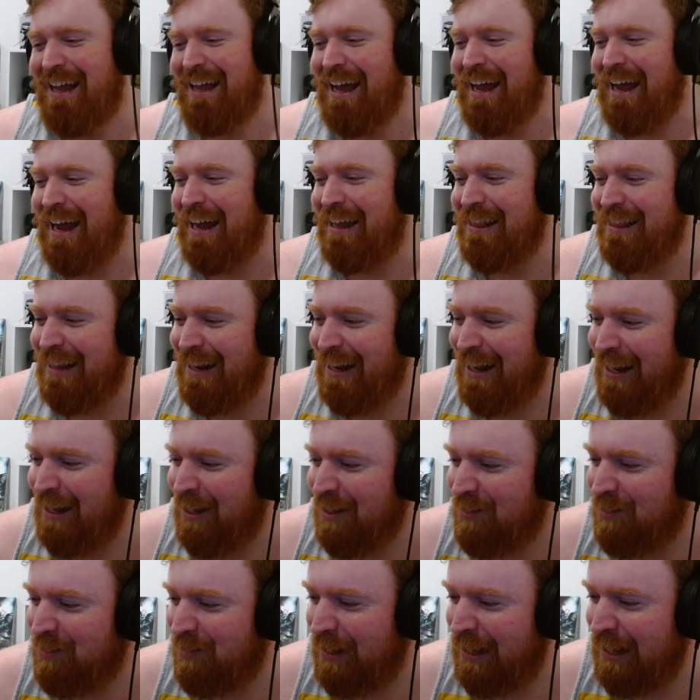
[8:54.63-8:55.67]
And then I
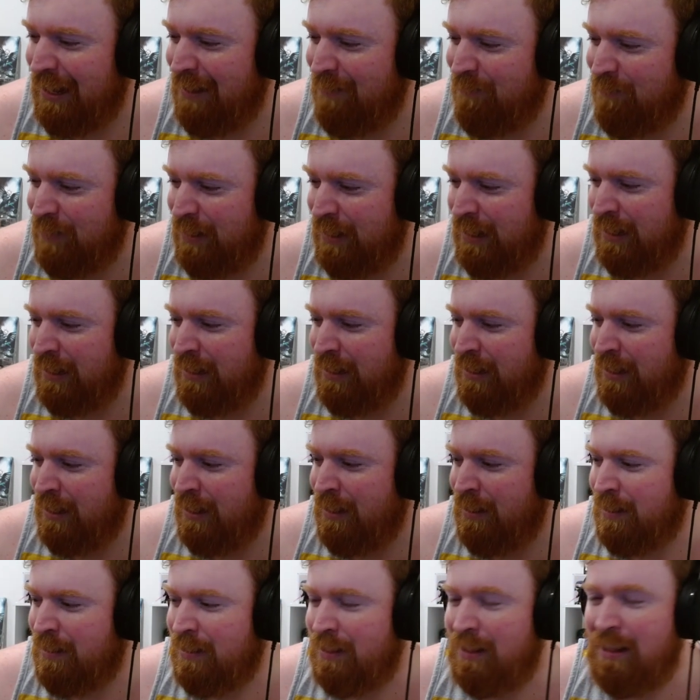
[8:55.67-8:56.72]
also have
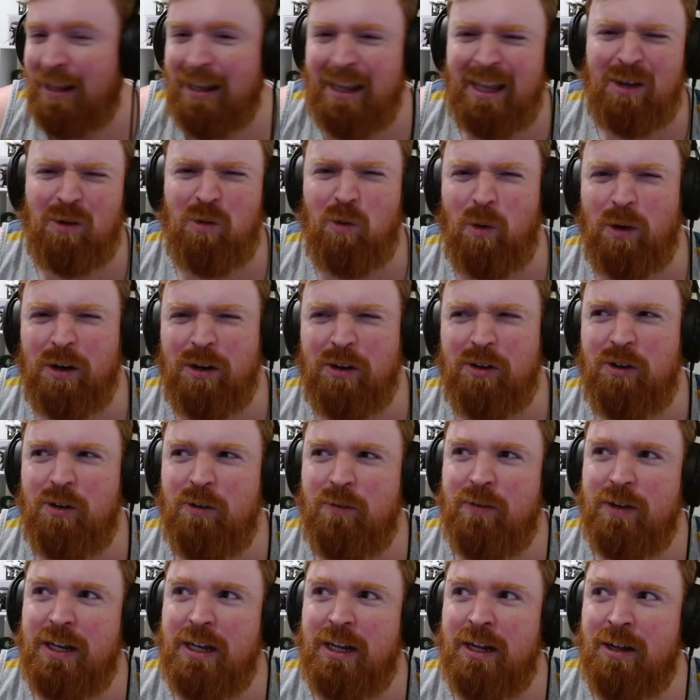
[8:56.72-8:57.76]
a like 1 or 2
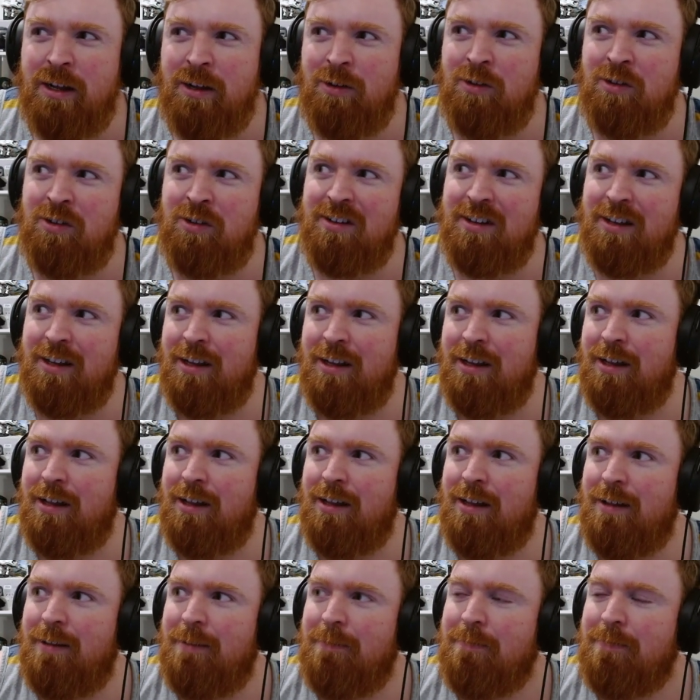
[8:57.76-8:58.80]
videos.
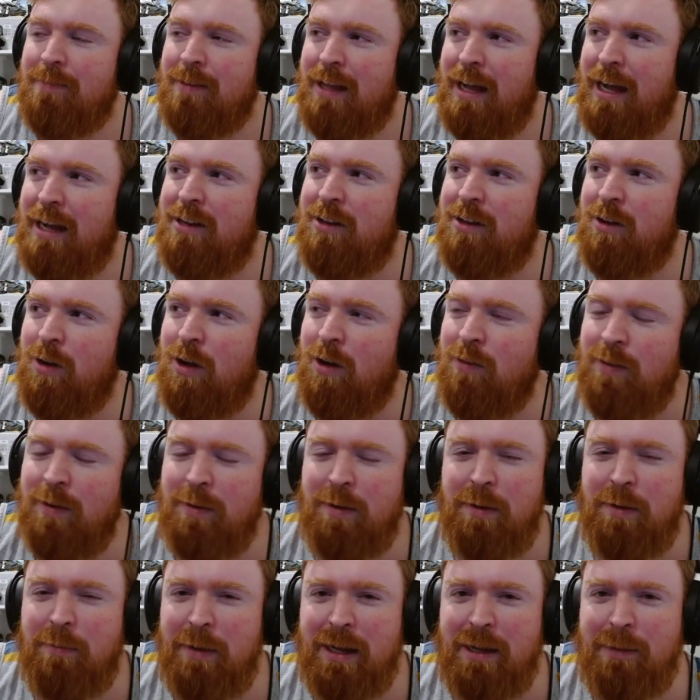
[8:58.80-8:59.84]
I don't know if I'm
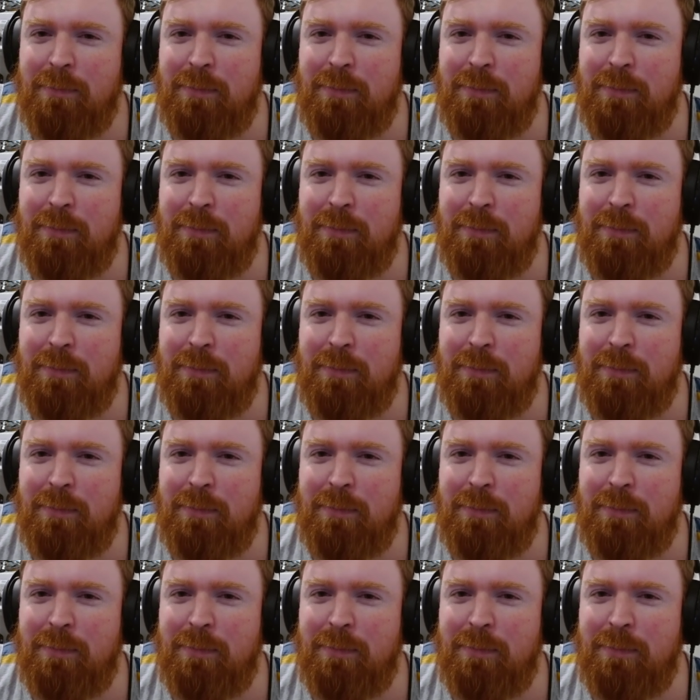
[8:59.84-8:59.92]
gonna make them